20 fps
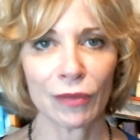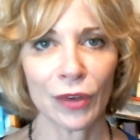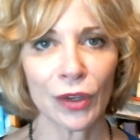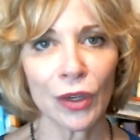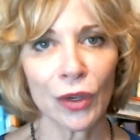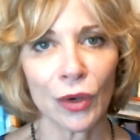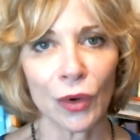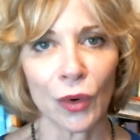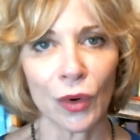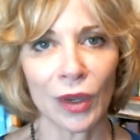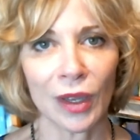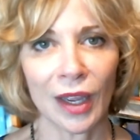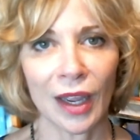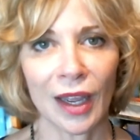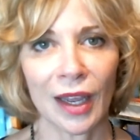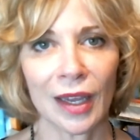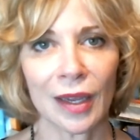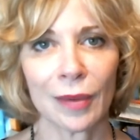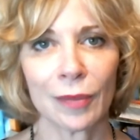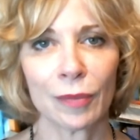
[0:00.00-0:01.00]
of view,
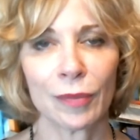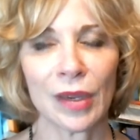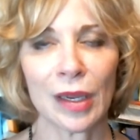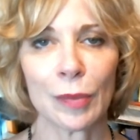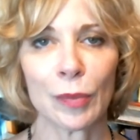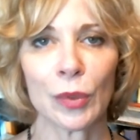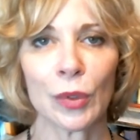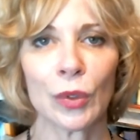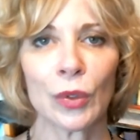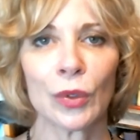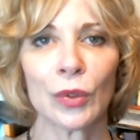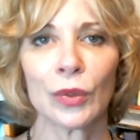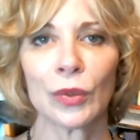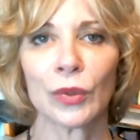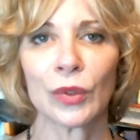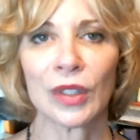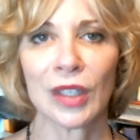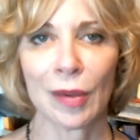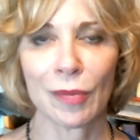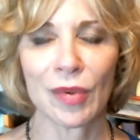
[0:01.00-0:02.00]
and
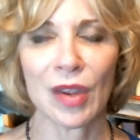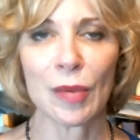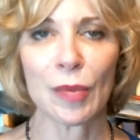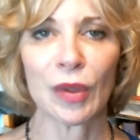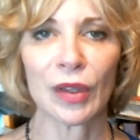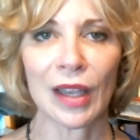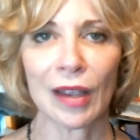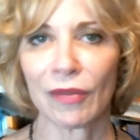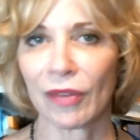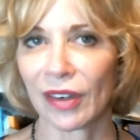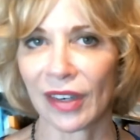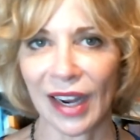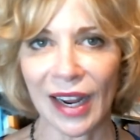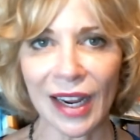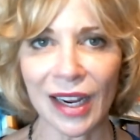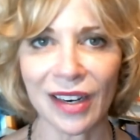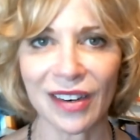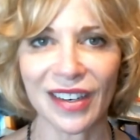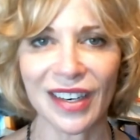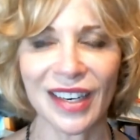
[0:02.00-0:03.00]
some people get very
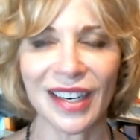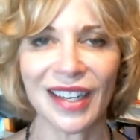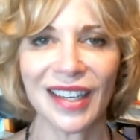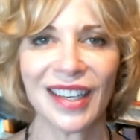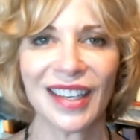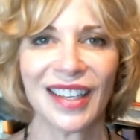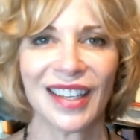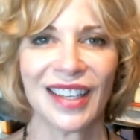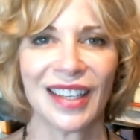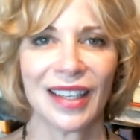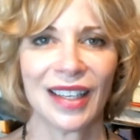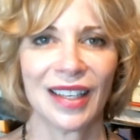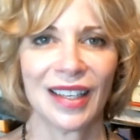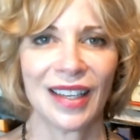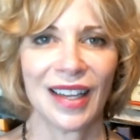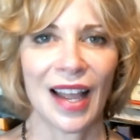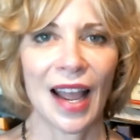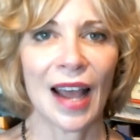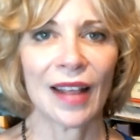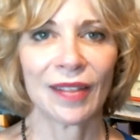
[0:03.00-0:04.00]
angry
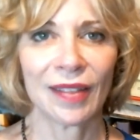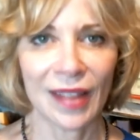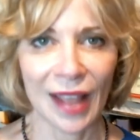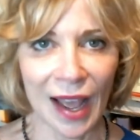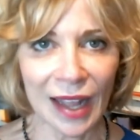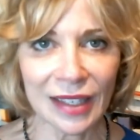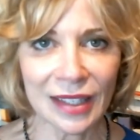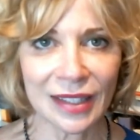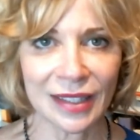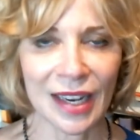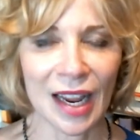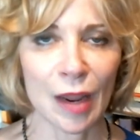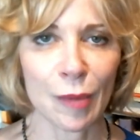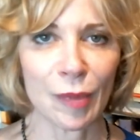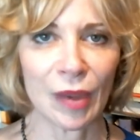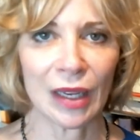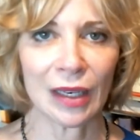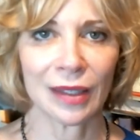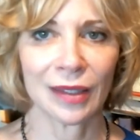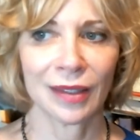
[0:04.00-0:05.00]
at that
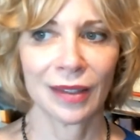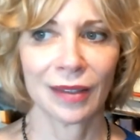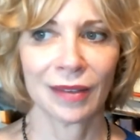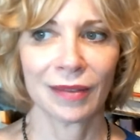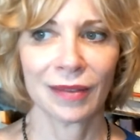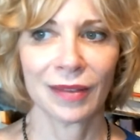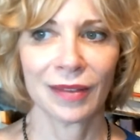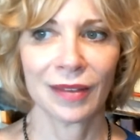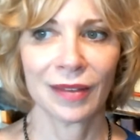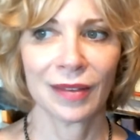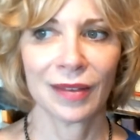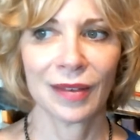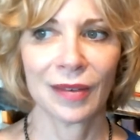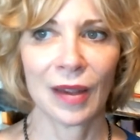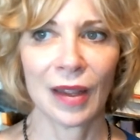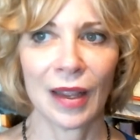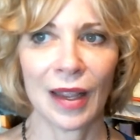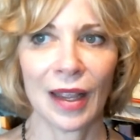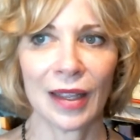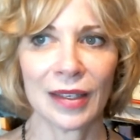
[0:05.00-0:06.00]
statement,
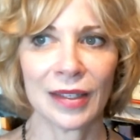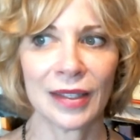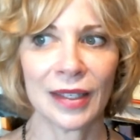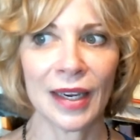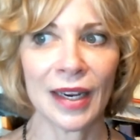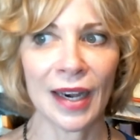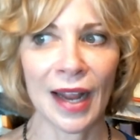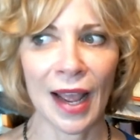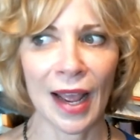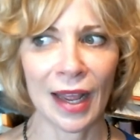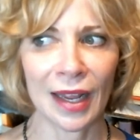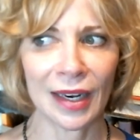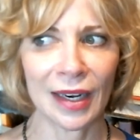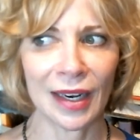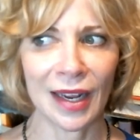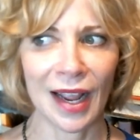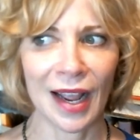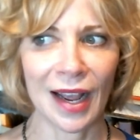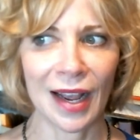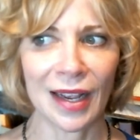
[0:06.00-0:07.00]
seen it
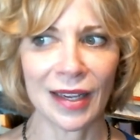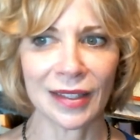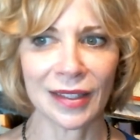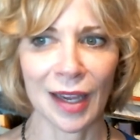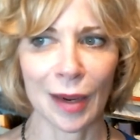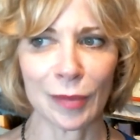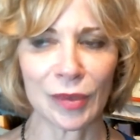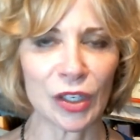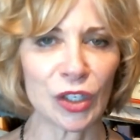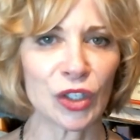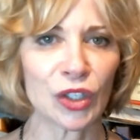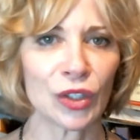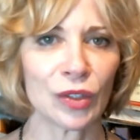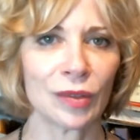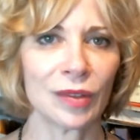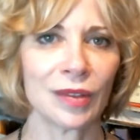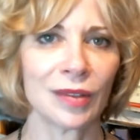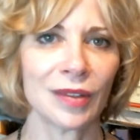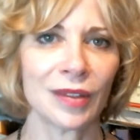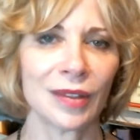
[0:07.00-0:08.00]
as I'm
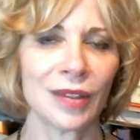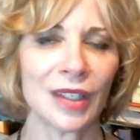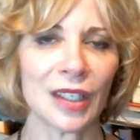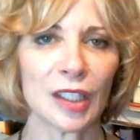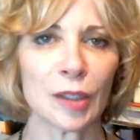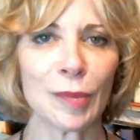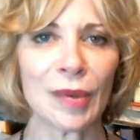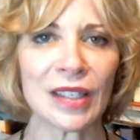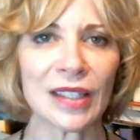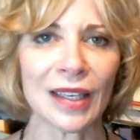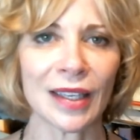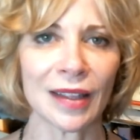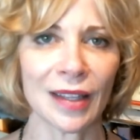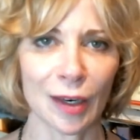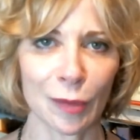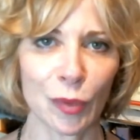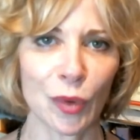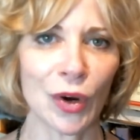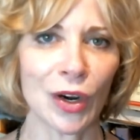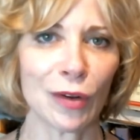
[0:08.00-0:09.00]
just dismissing
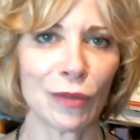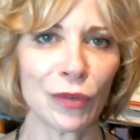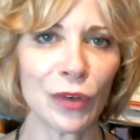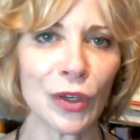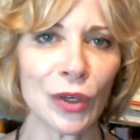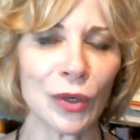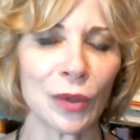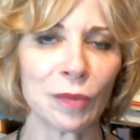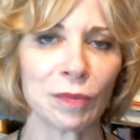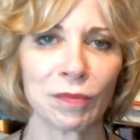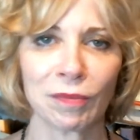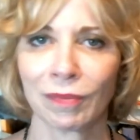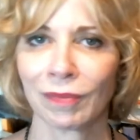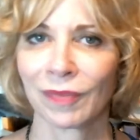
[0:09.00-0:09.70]
their point of view,